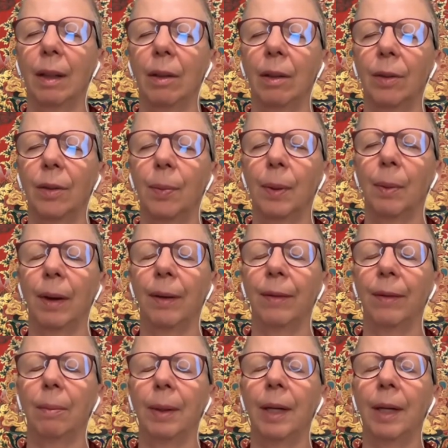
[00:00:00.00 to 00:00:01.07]
and lots of people
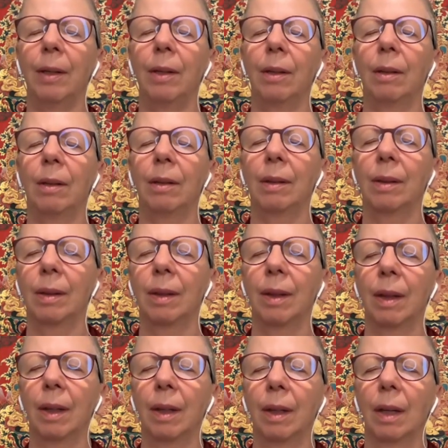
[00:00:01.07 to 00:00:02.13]
having opinions,
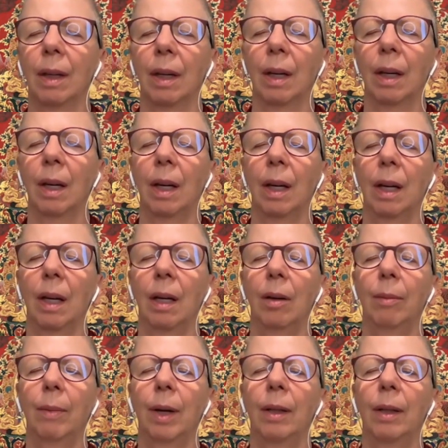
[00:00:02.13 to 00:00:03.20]
and it
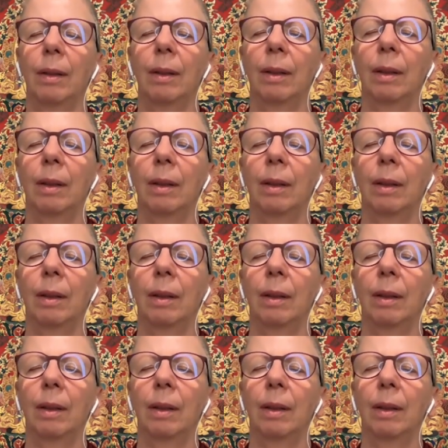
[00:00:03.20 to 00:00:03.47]
might,